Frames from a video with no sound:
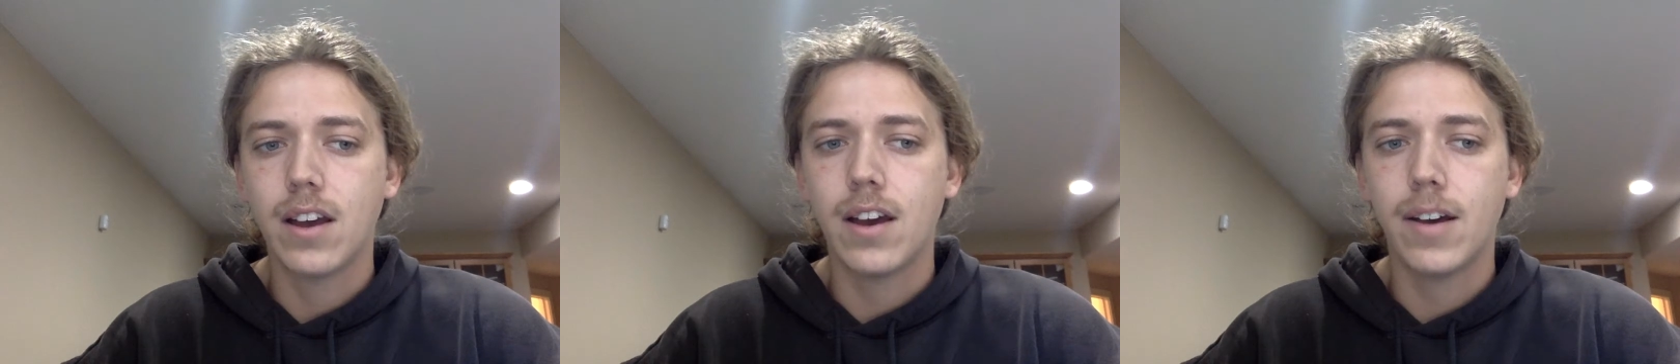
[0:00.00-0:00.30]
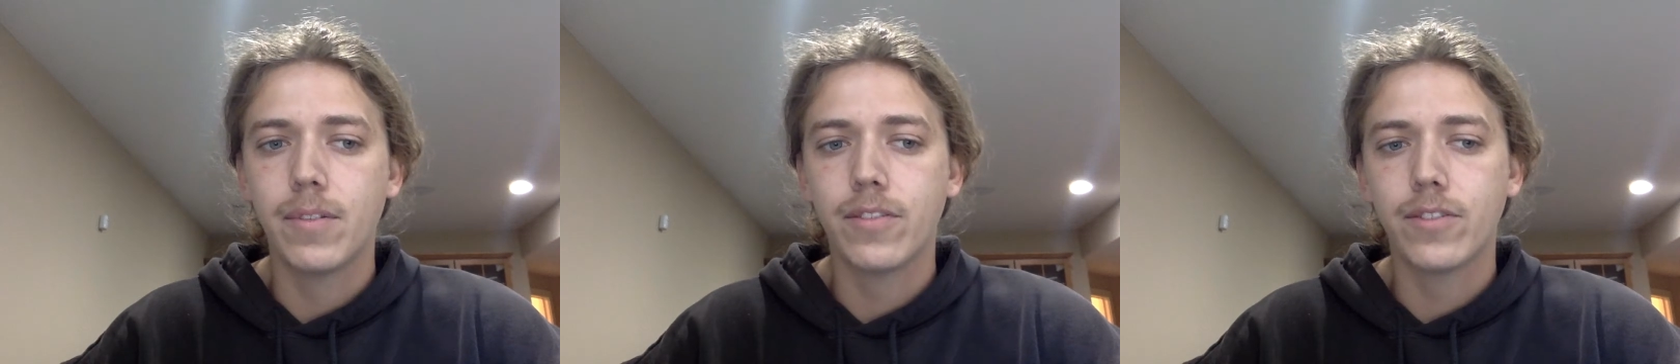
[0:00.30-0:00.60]

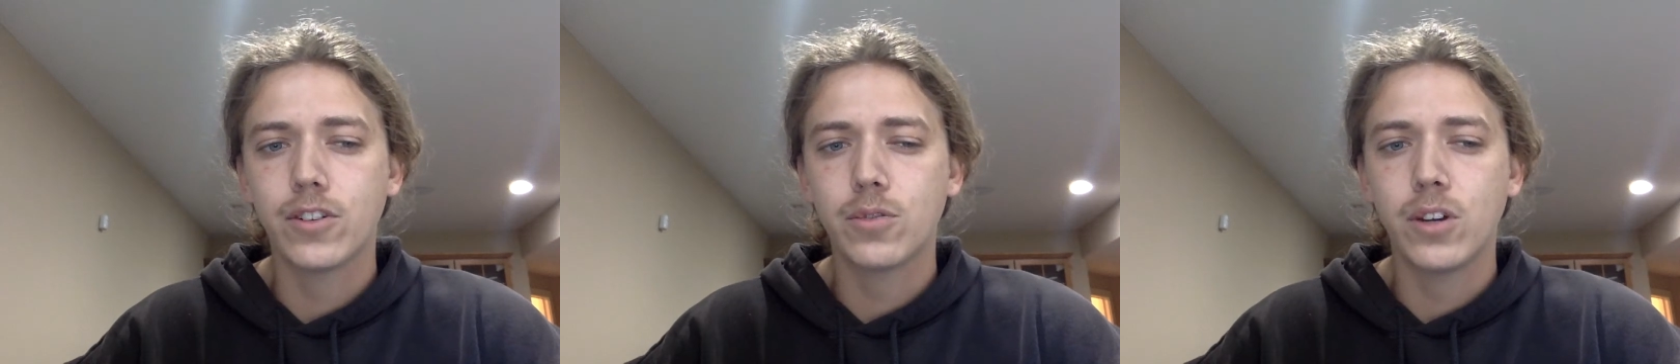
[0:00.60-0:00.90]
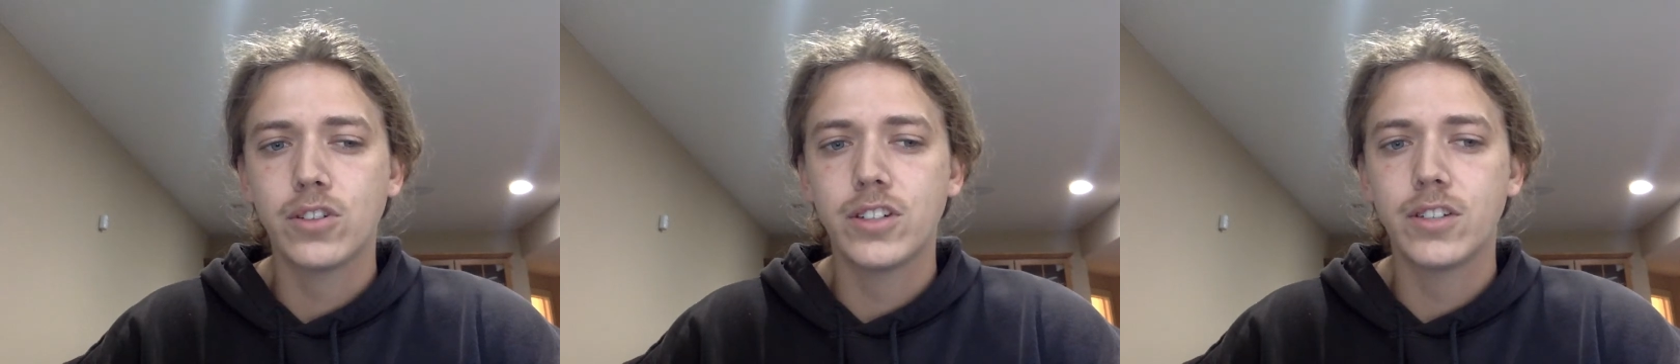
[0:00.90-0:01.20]
The first
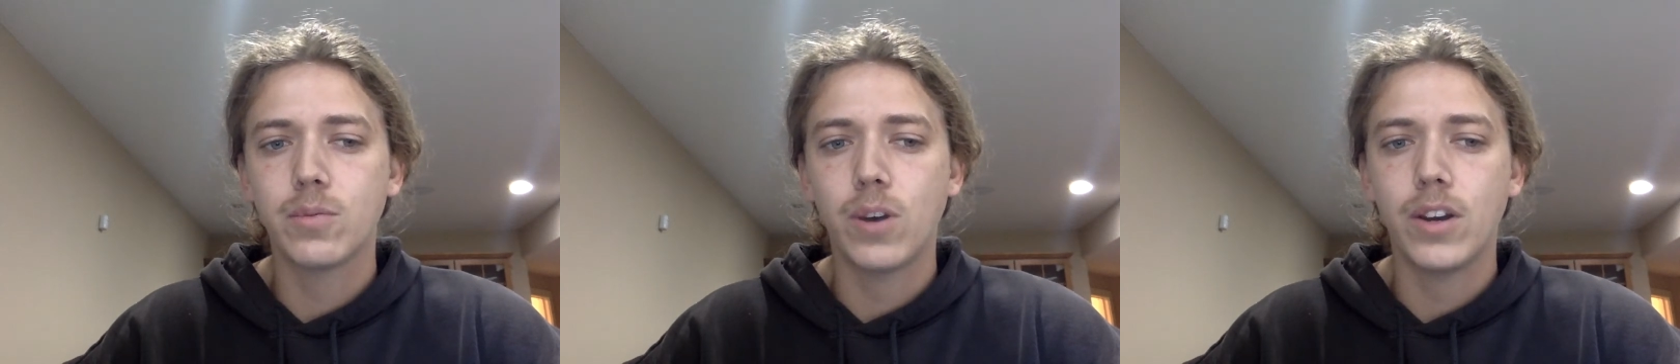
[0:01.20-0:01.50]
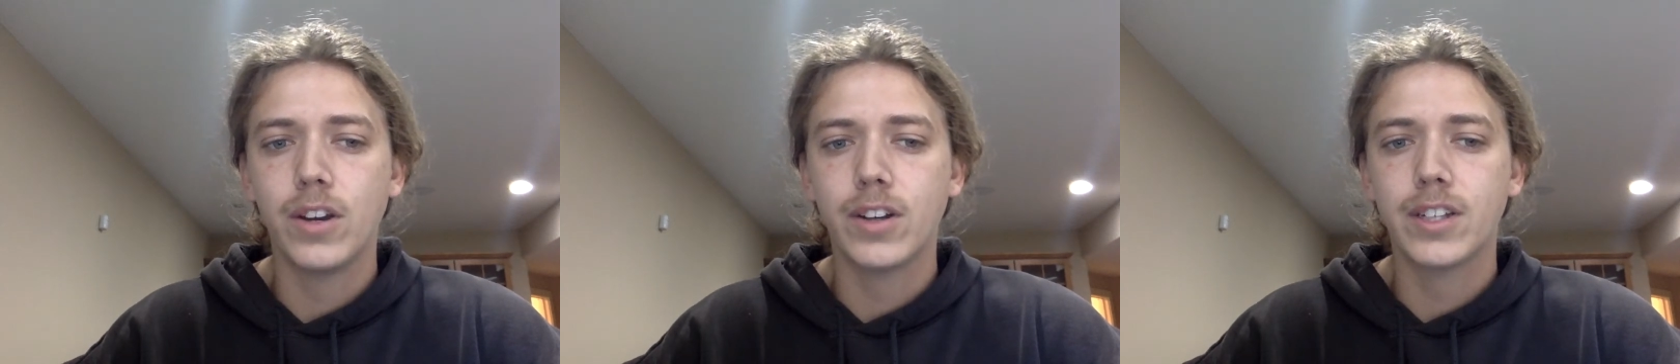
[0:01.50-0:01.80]
question is, what
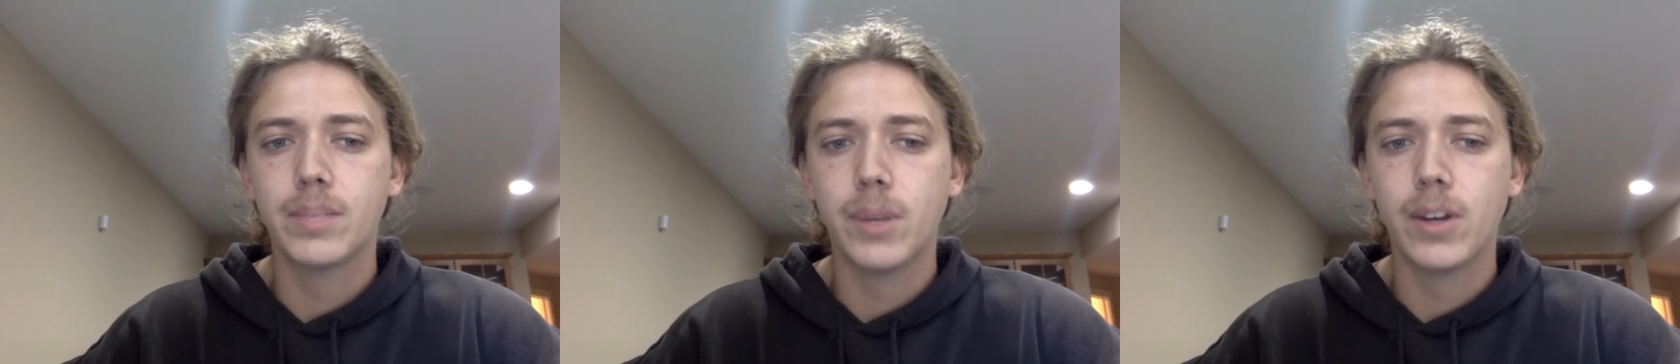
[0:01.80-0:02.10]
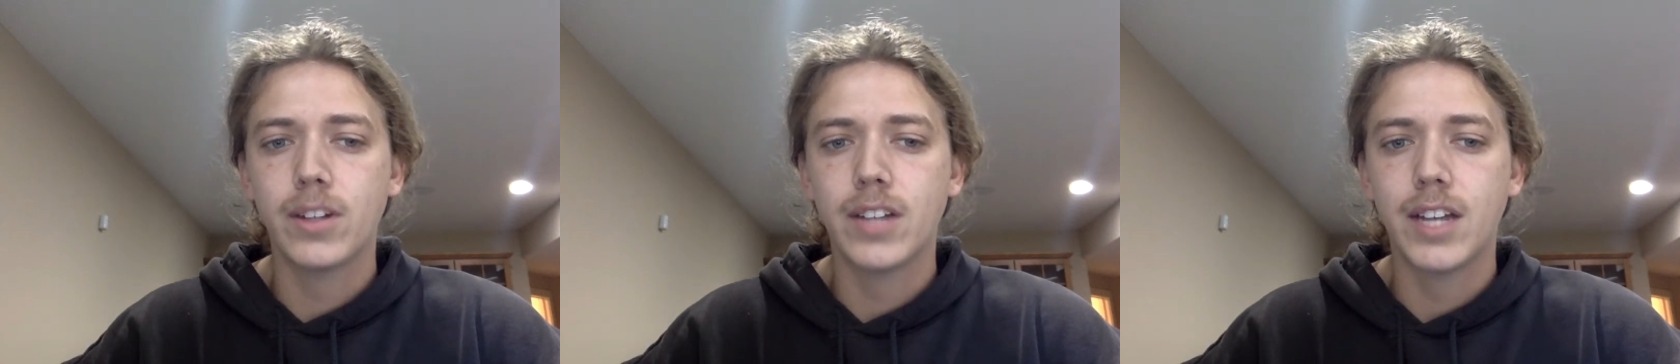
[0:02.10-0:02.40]
in your
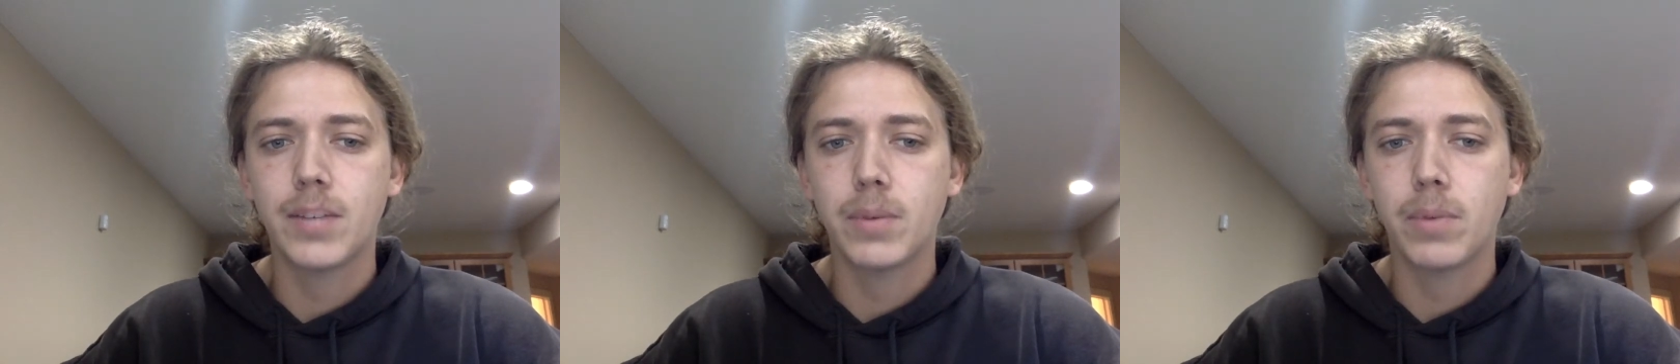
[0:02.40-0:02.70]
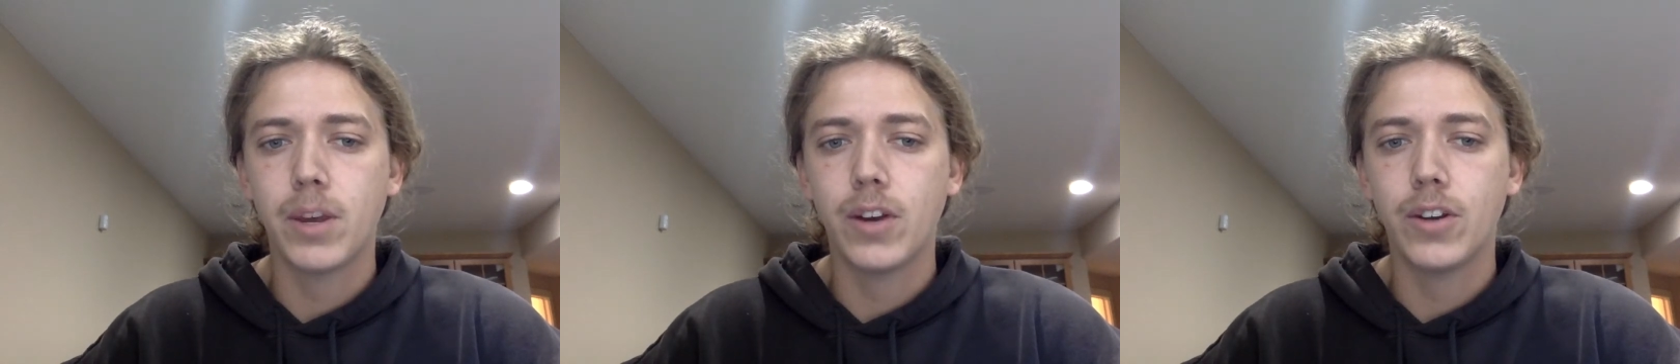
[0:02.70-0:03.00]
experience has
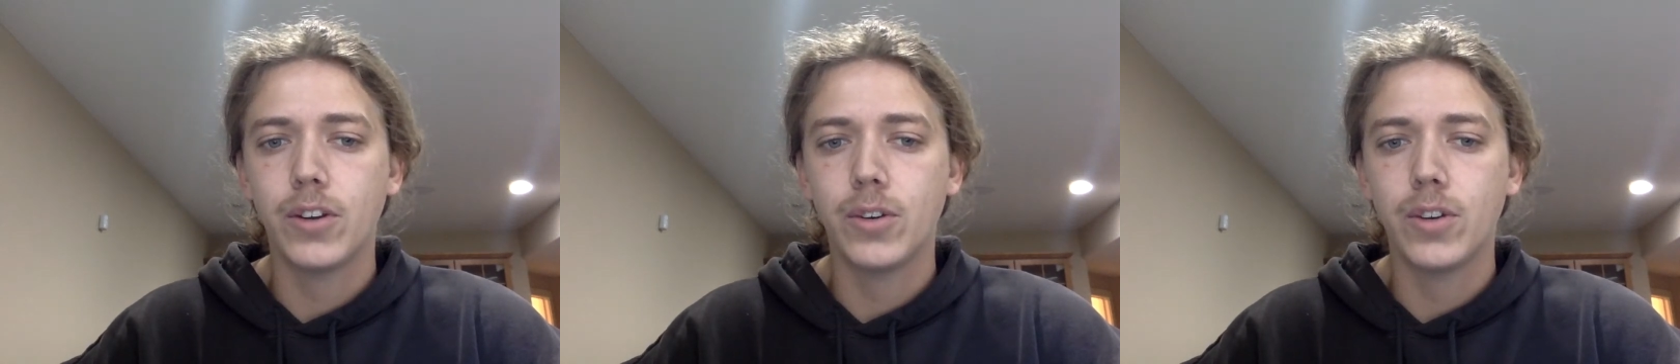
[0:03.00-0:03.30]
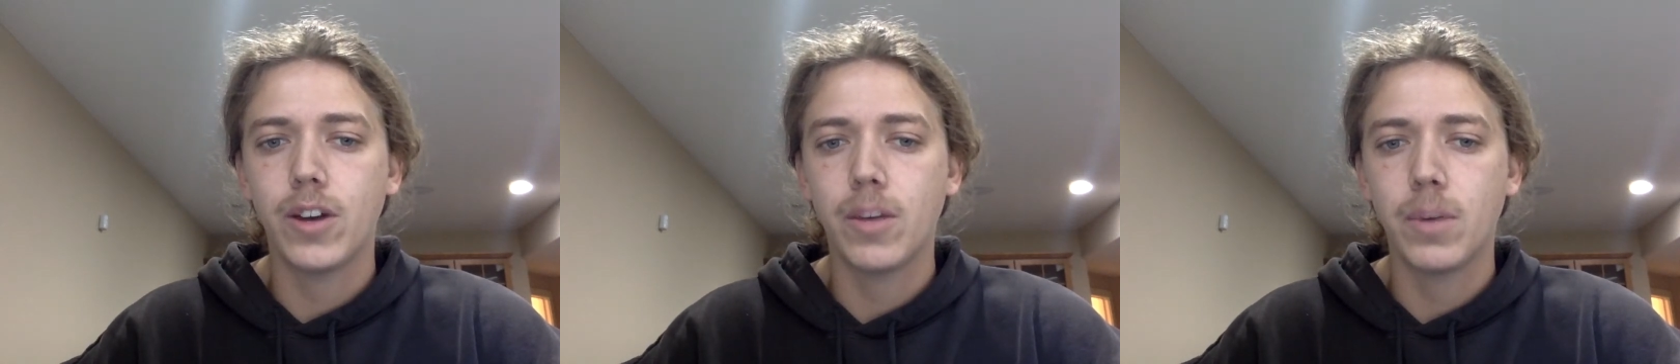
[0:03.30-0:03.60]
prepared you
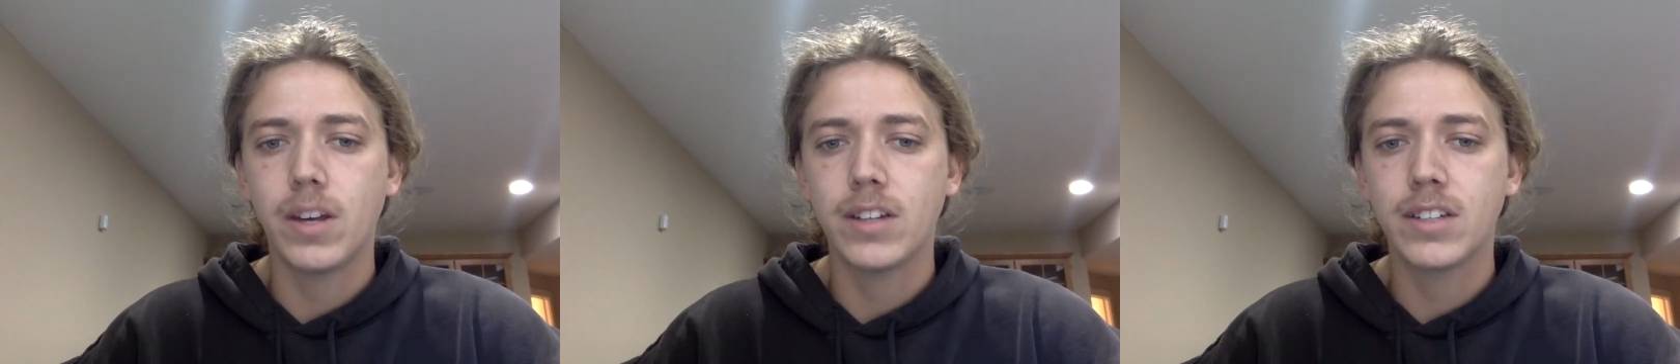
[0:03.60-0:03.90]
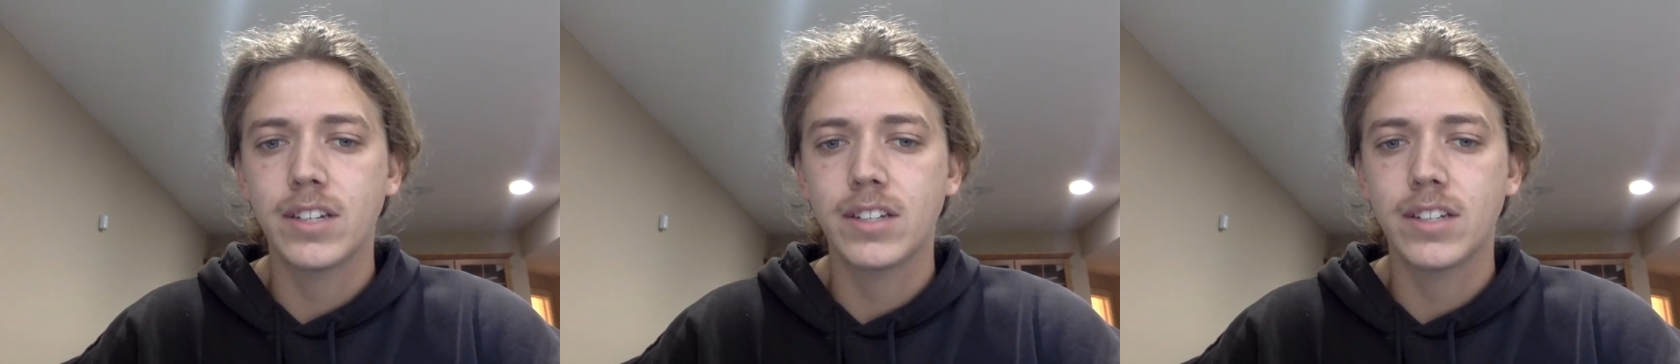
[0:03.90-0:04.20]
to help us
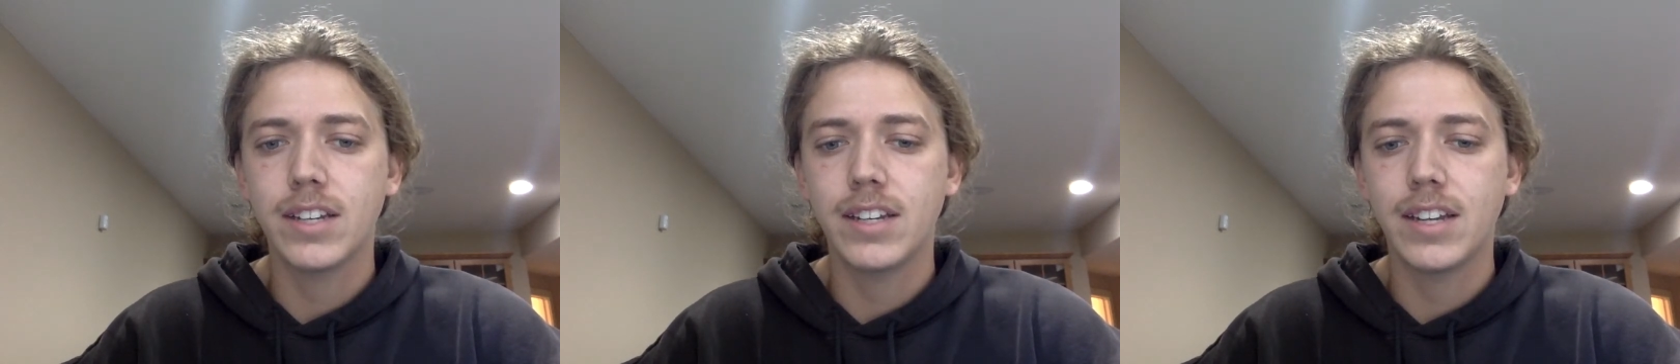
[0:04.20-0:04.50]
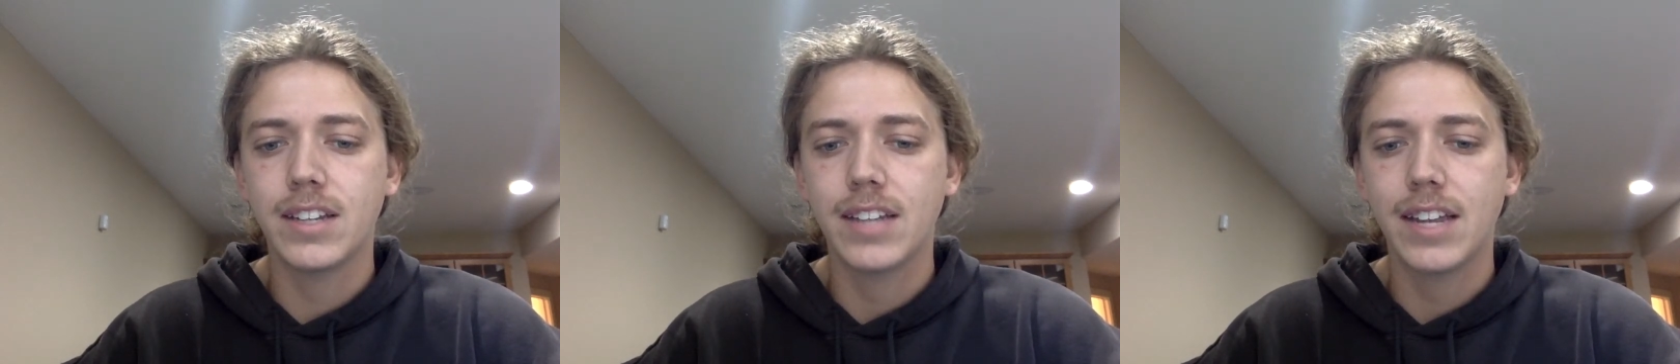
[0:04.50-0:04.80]
succeed
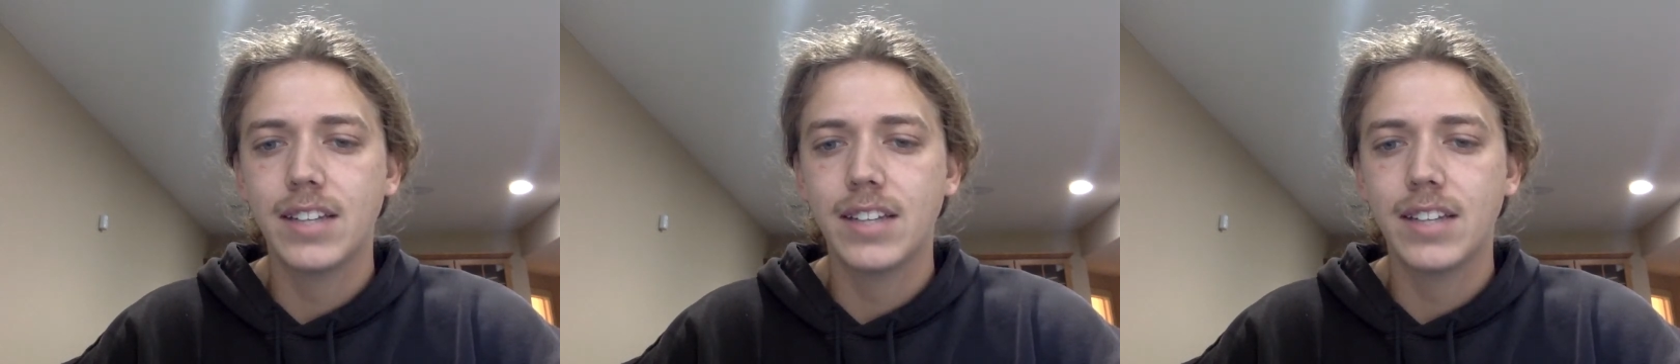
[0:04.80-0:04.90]
as a